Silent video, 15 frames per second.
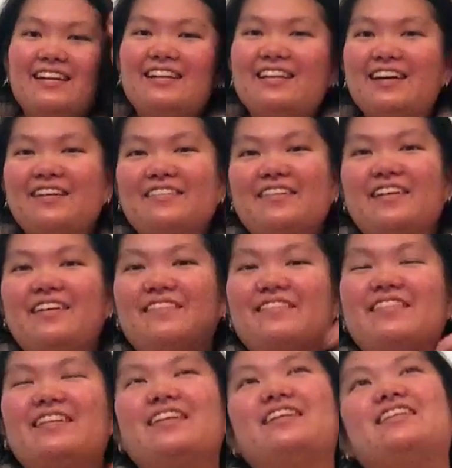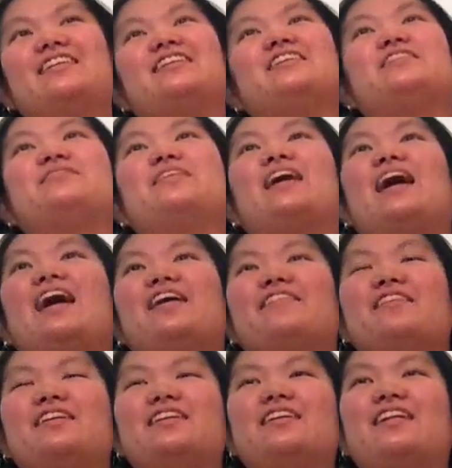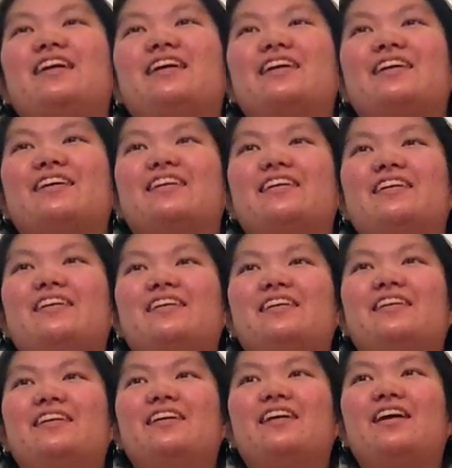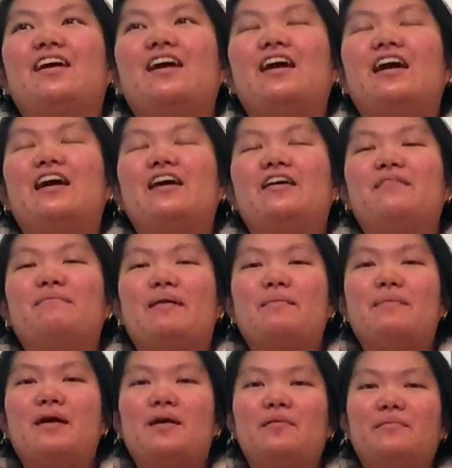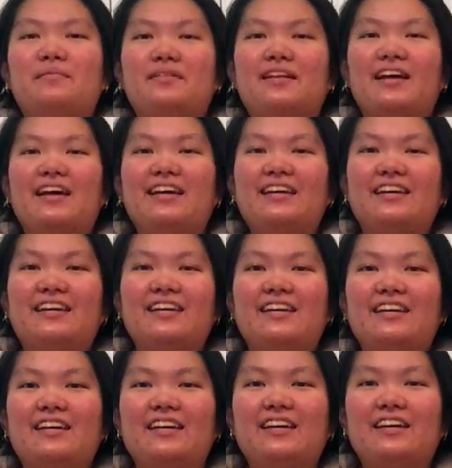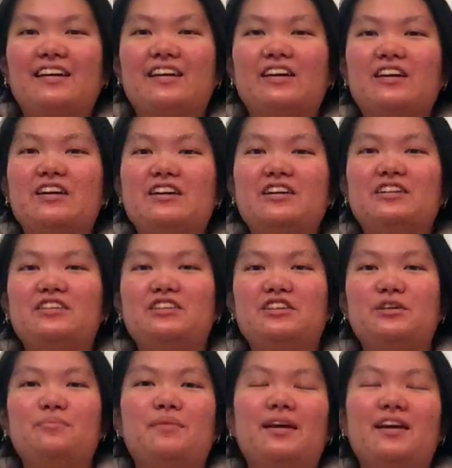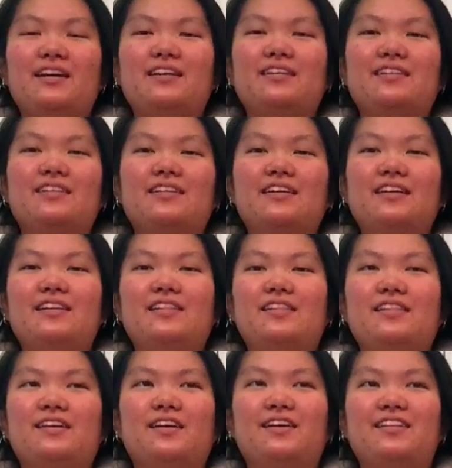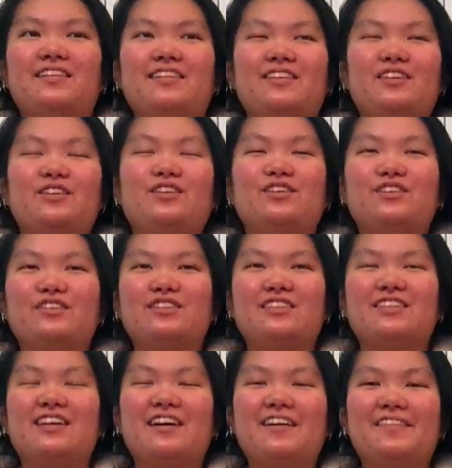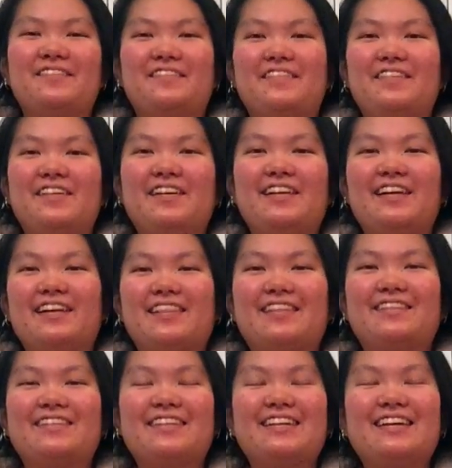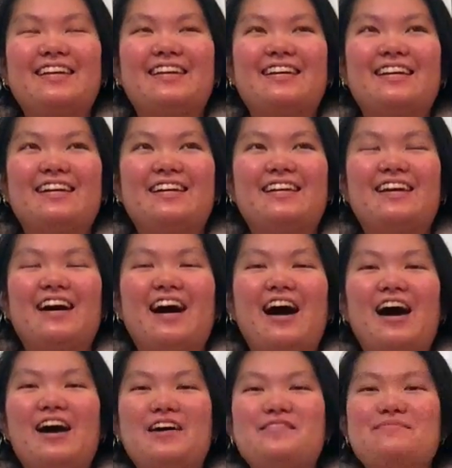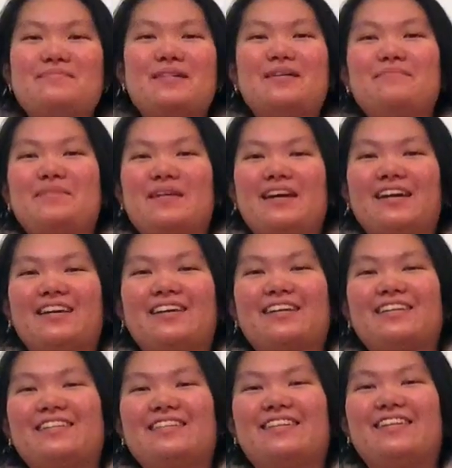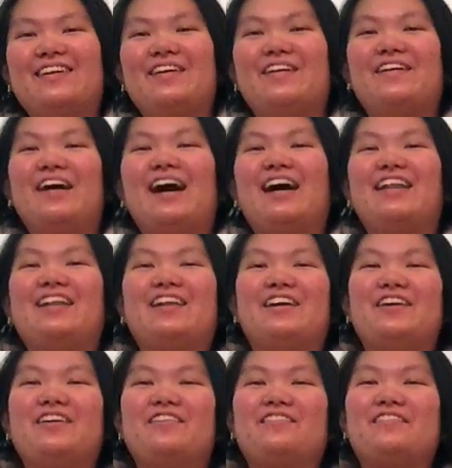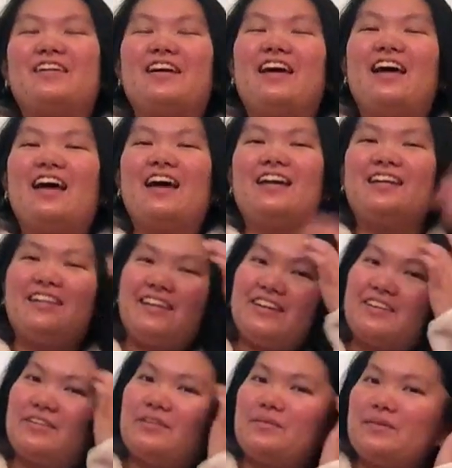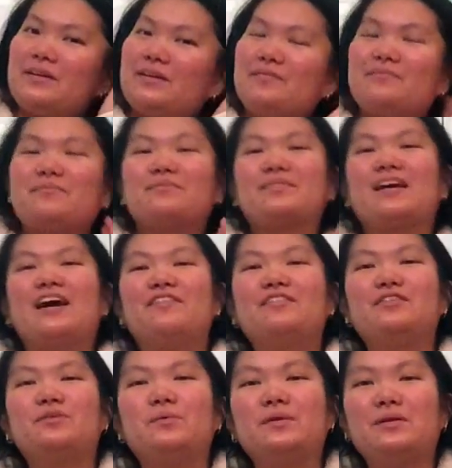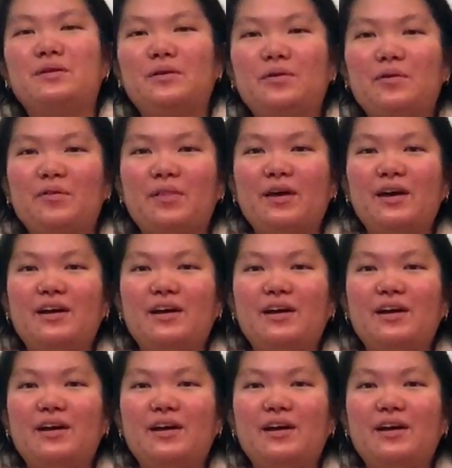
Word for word: It's not really a dish, but I really like my mom's like cookies she makes, all the dessert stuff. Like, they're really good. I'm a baker, so I love anything sweet. I have a sweet tooth,